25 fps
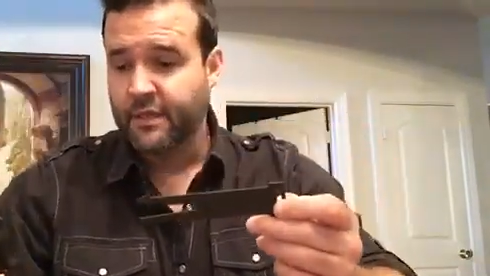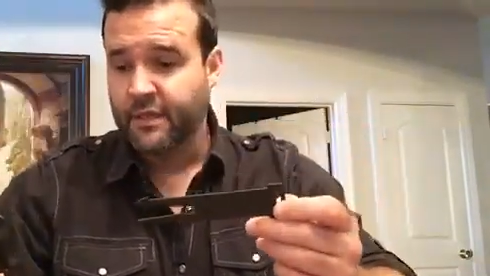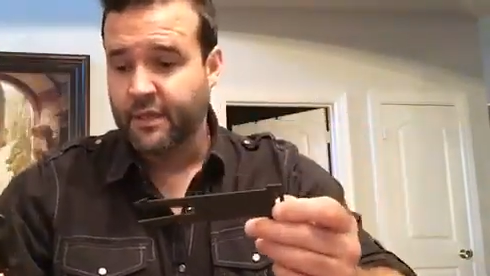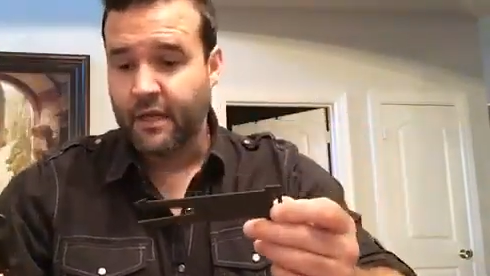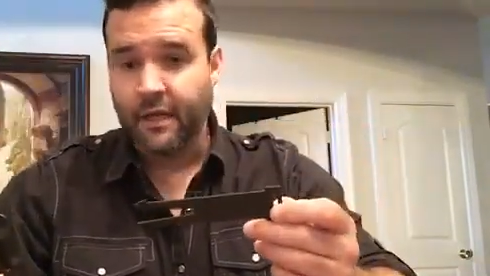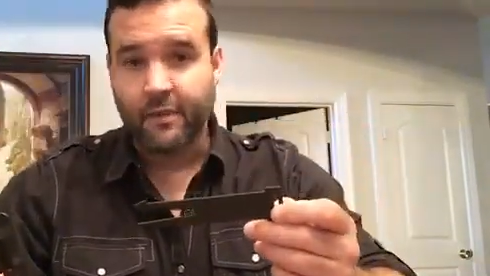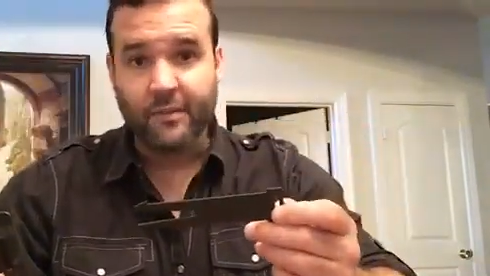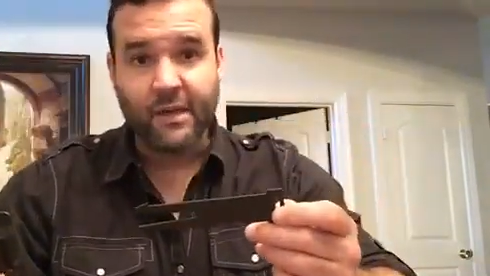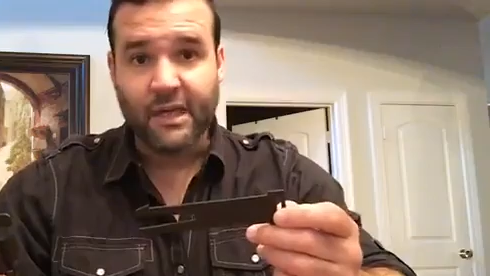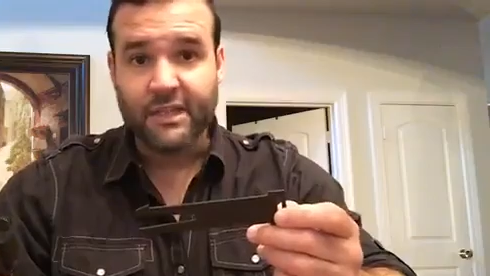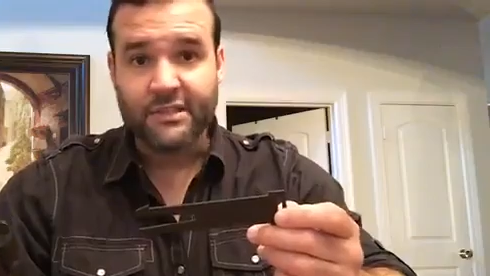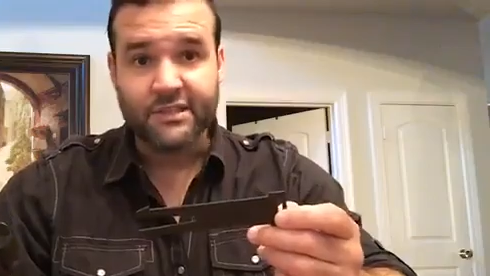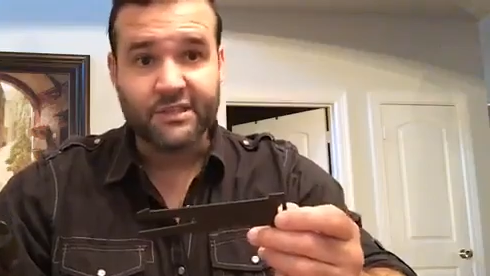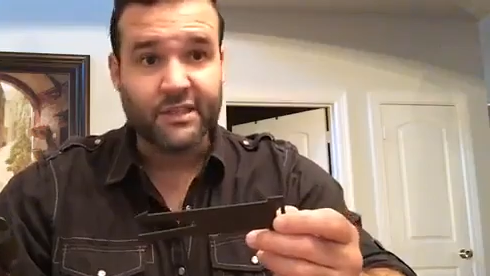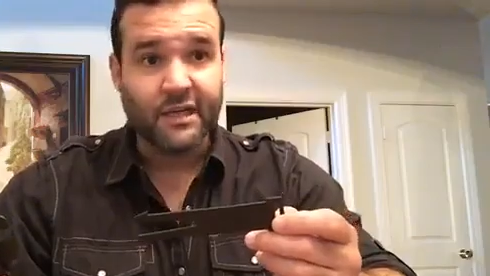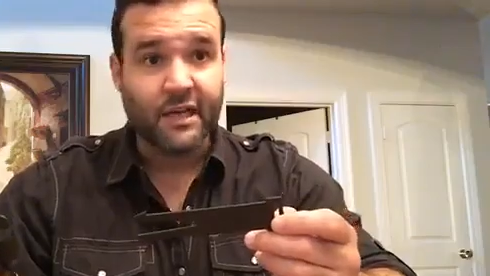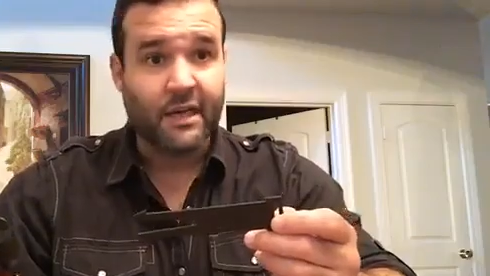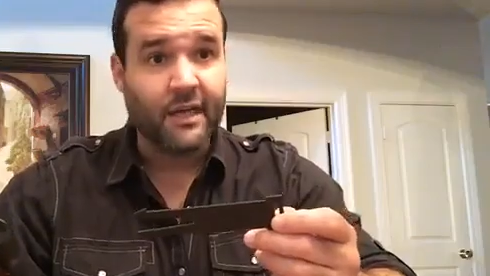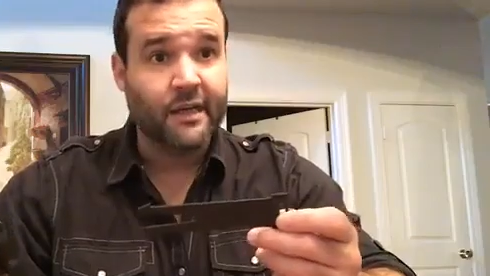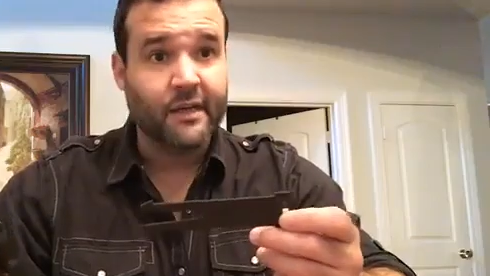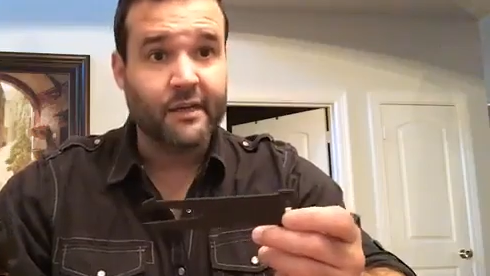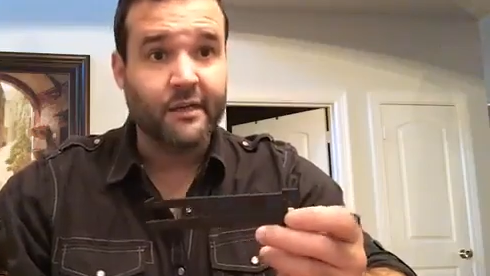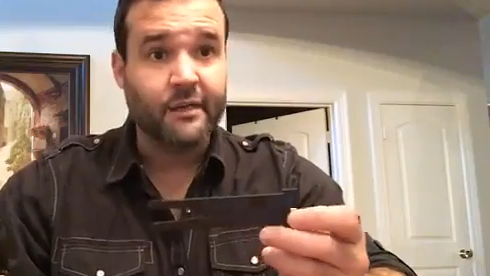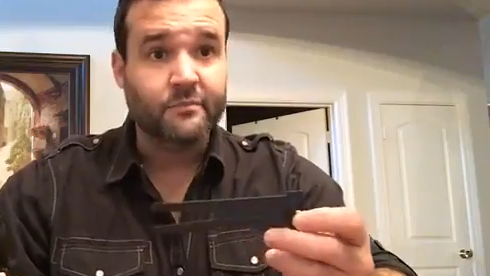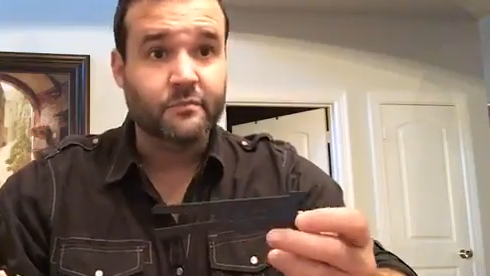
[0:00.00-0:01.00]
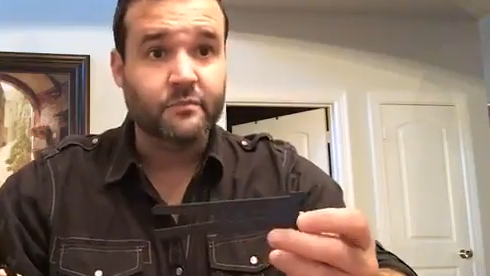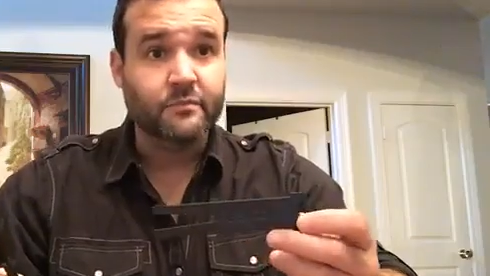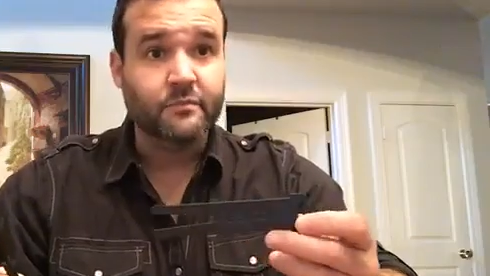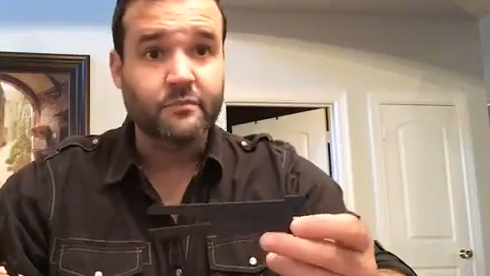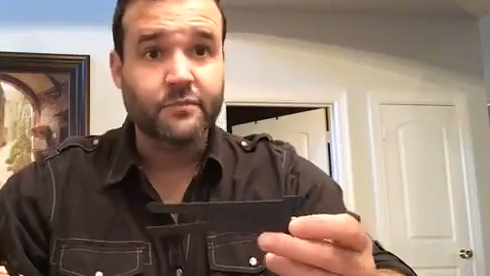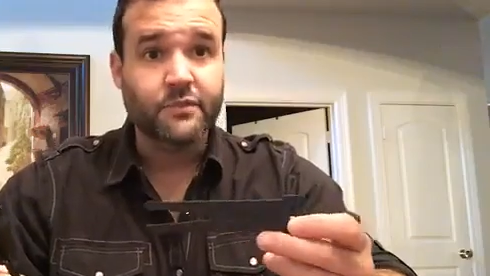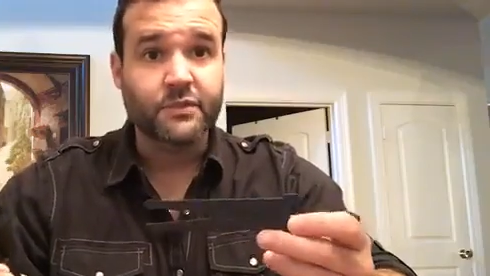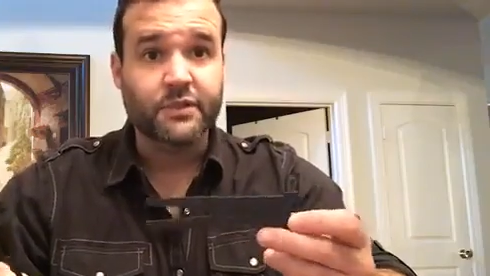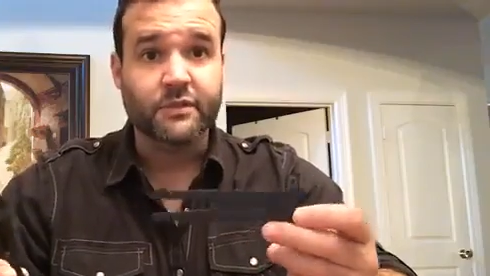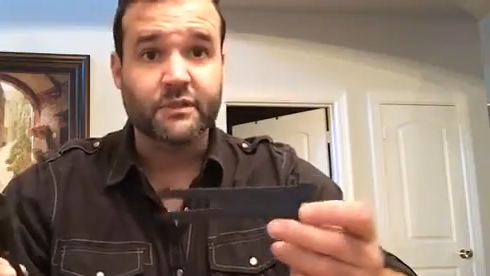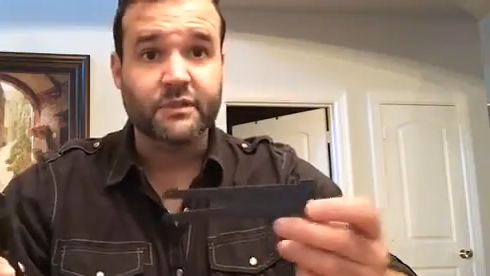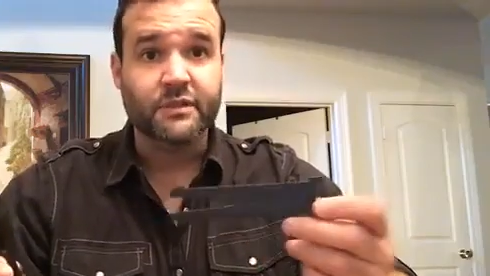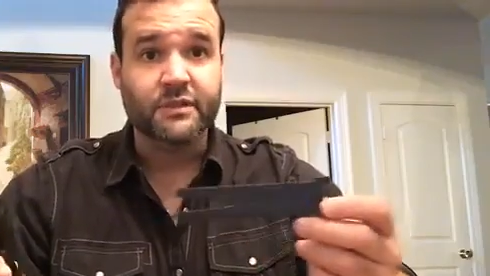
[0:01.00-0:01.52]
I'm not shy, and I'm
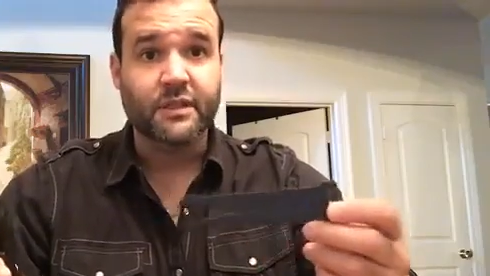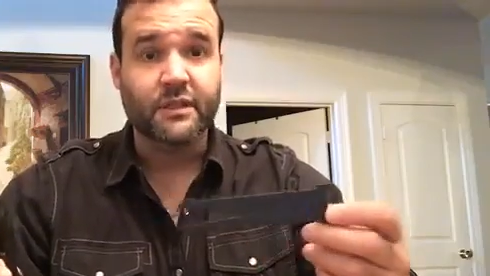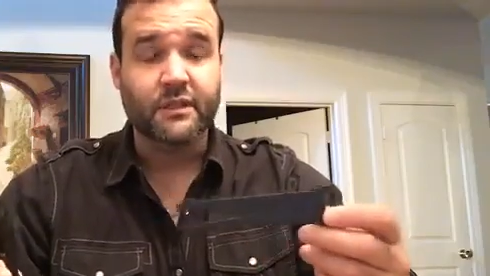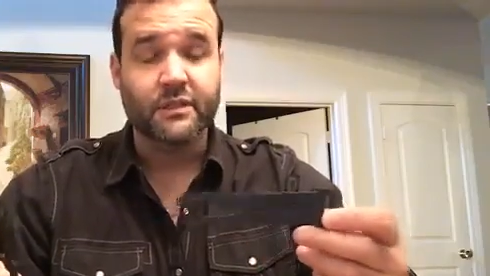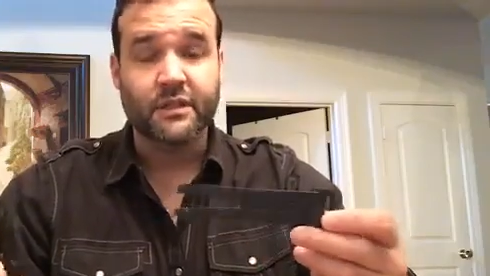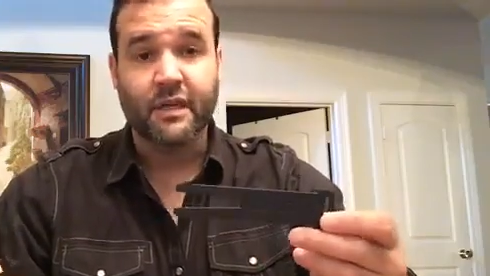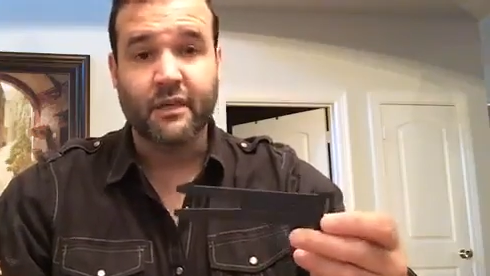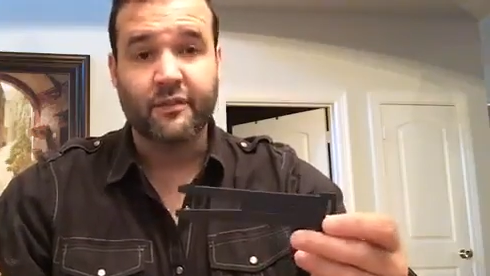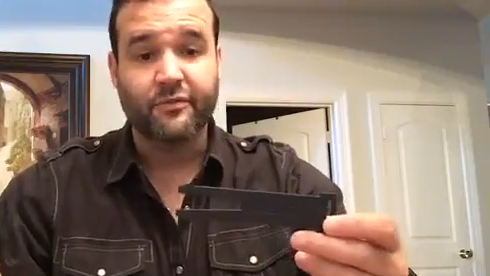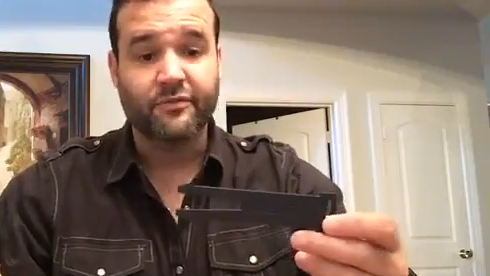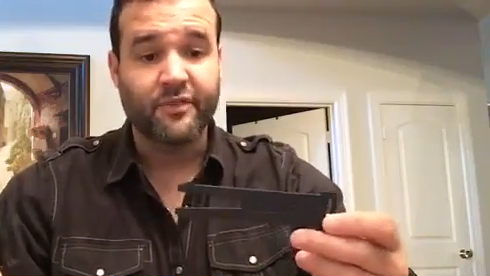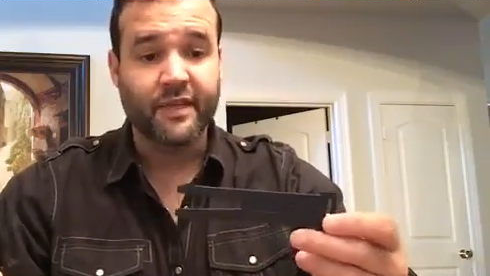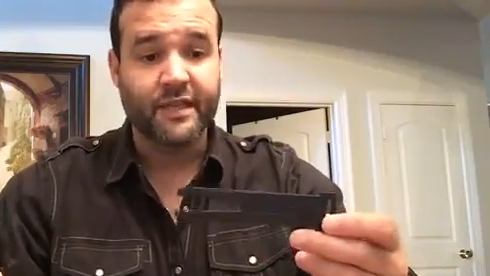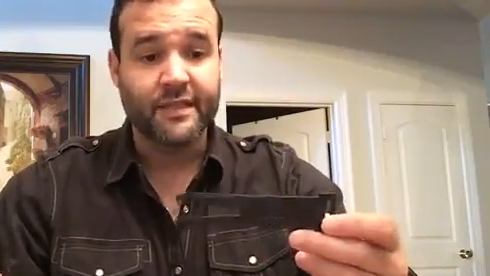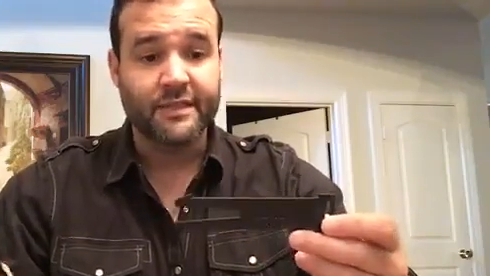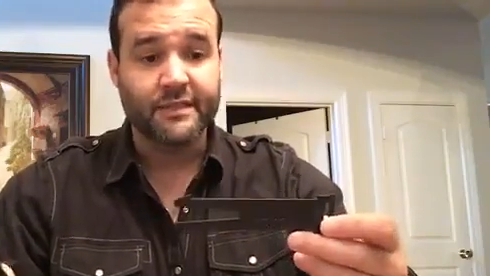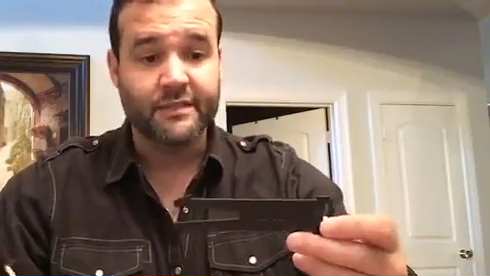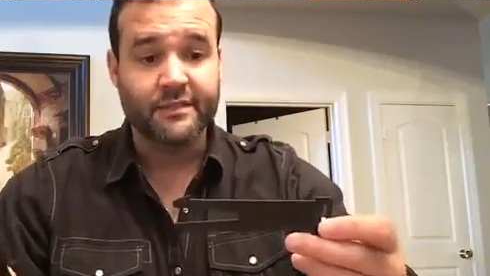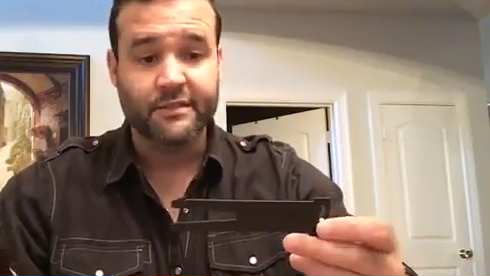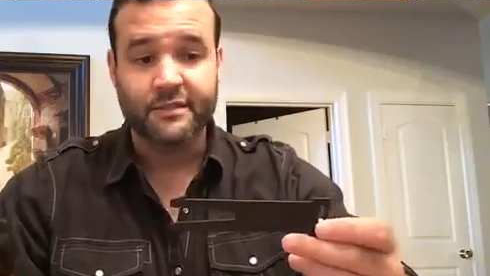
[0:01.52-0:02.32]
sure as hell not offended.